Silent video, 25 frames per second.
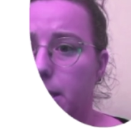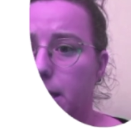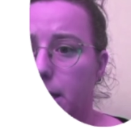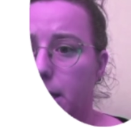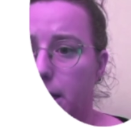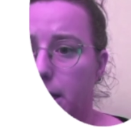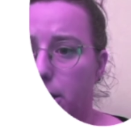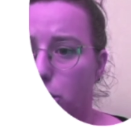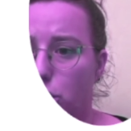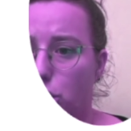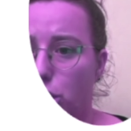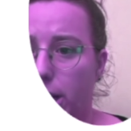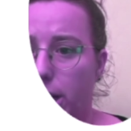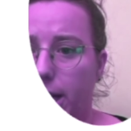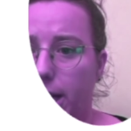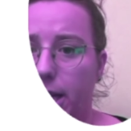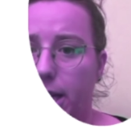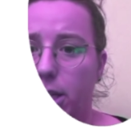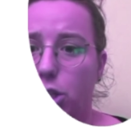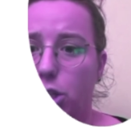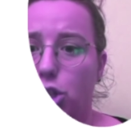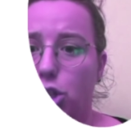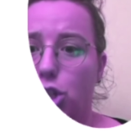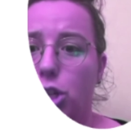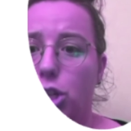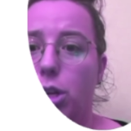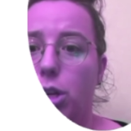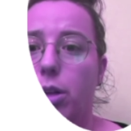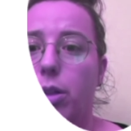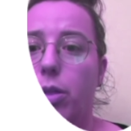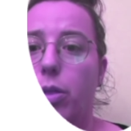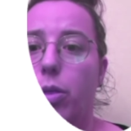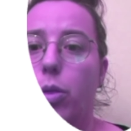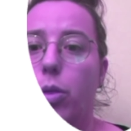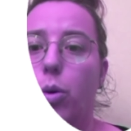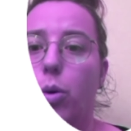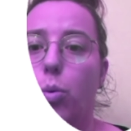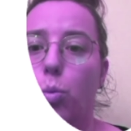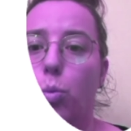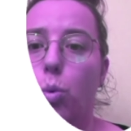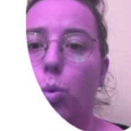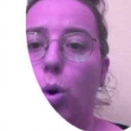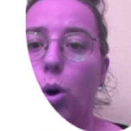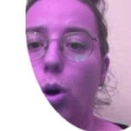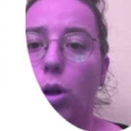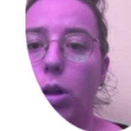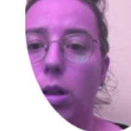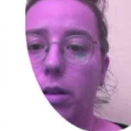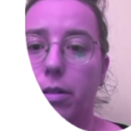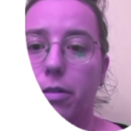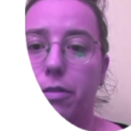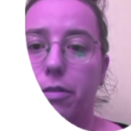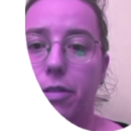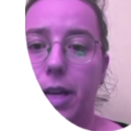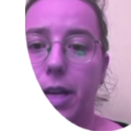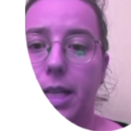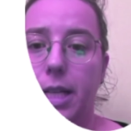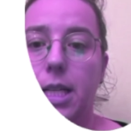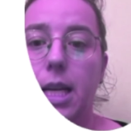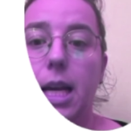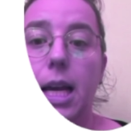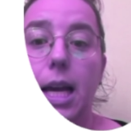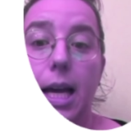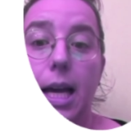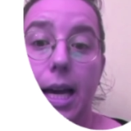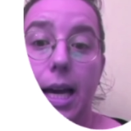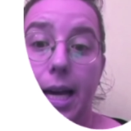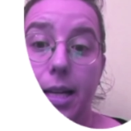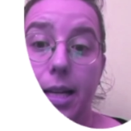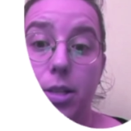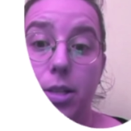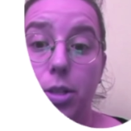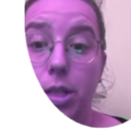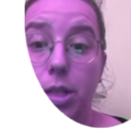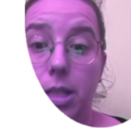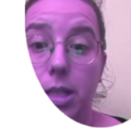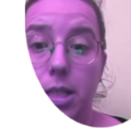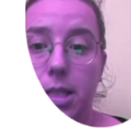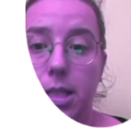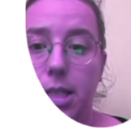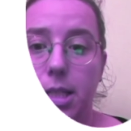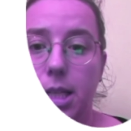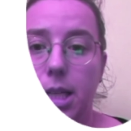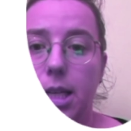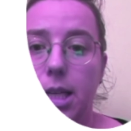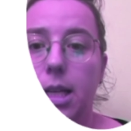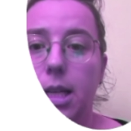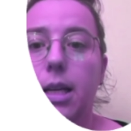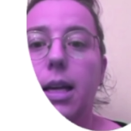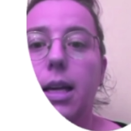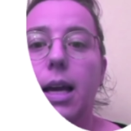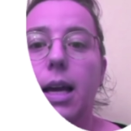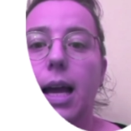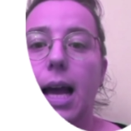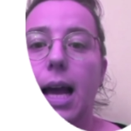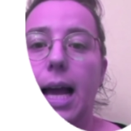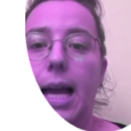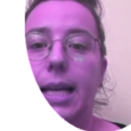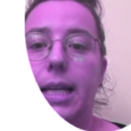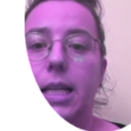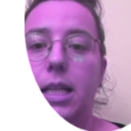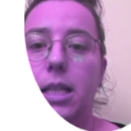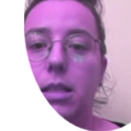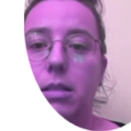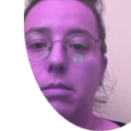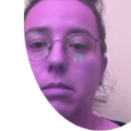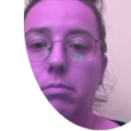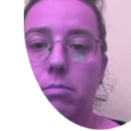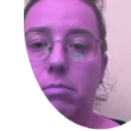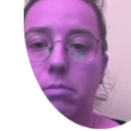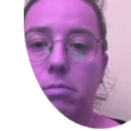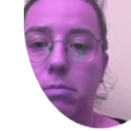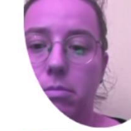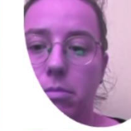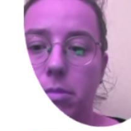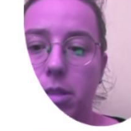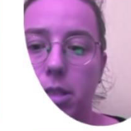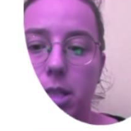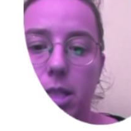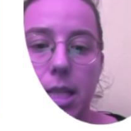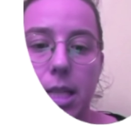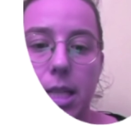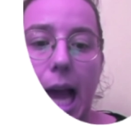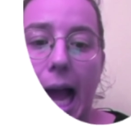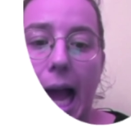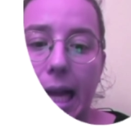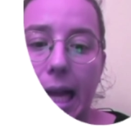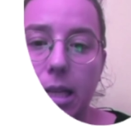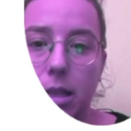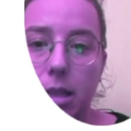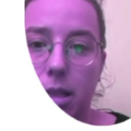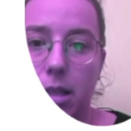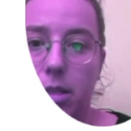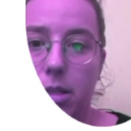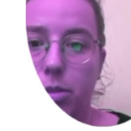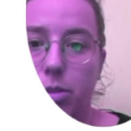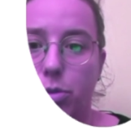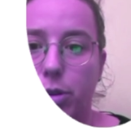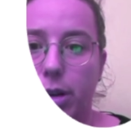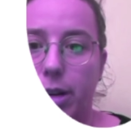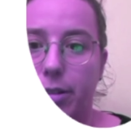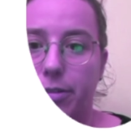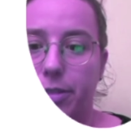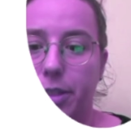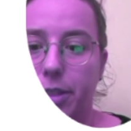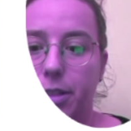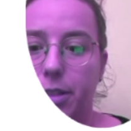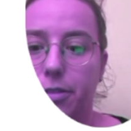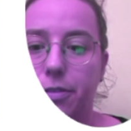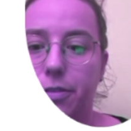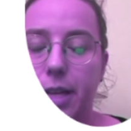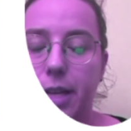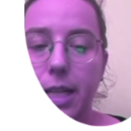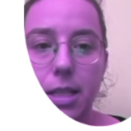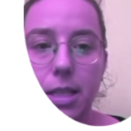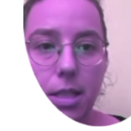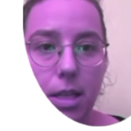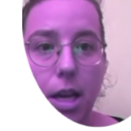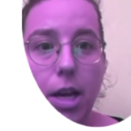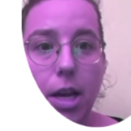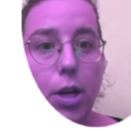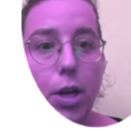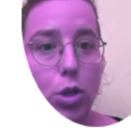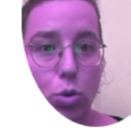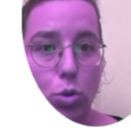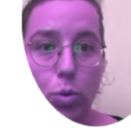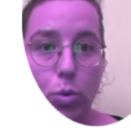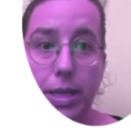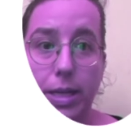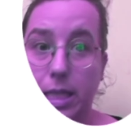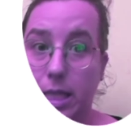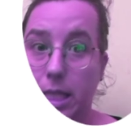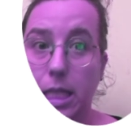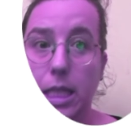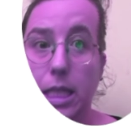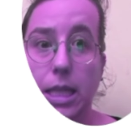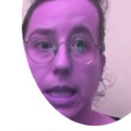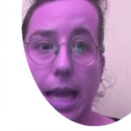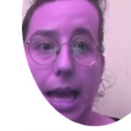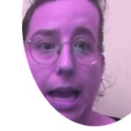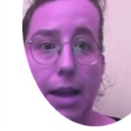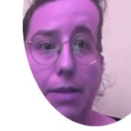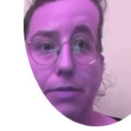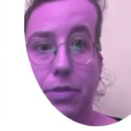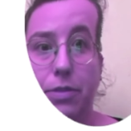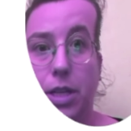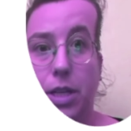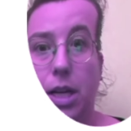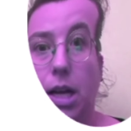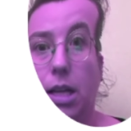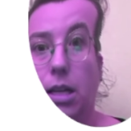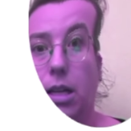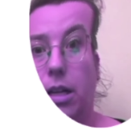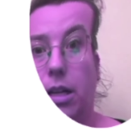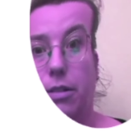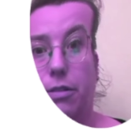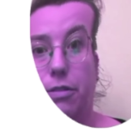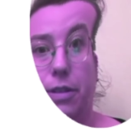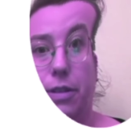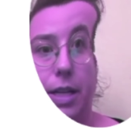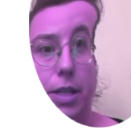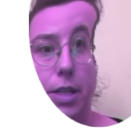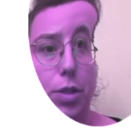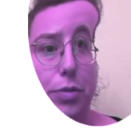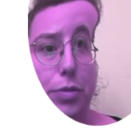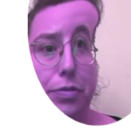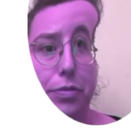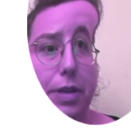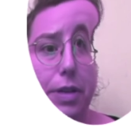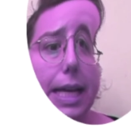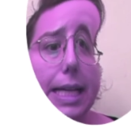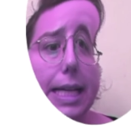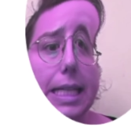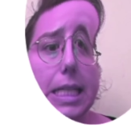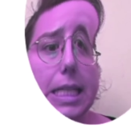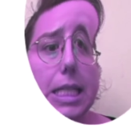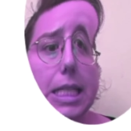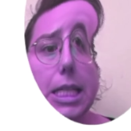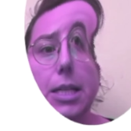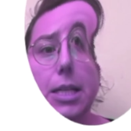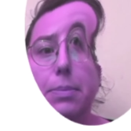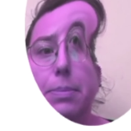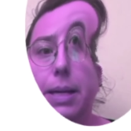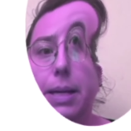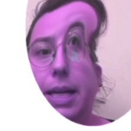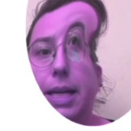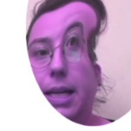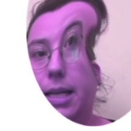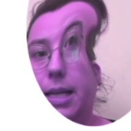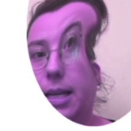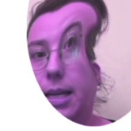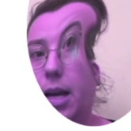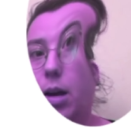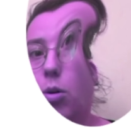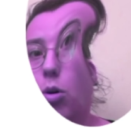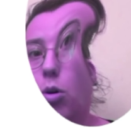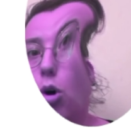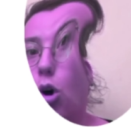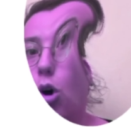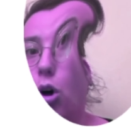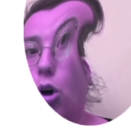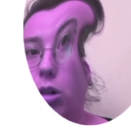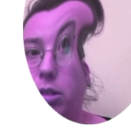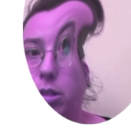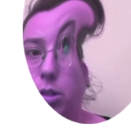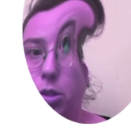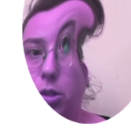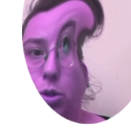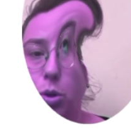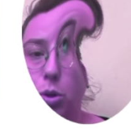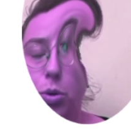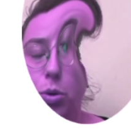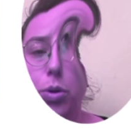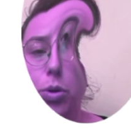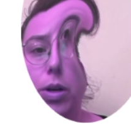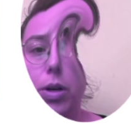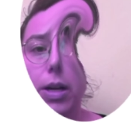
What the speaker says: Change the whirl effect. And as you can see, I can stack these graphic effects. So I still have the color effect of 90, but I can now also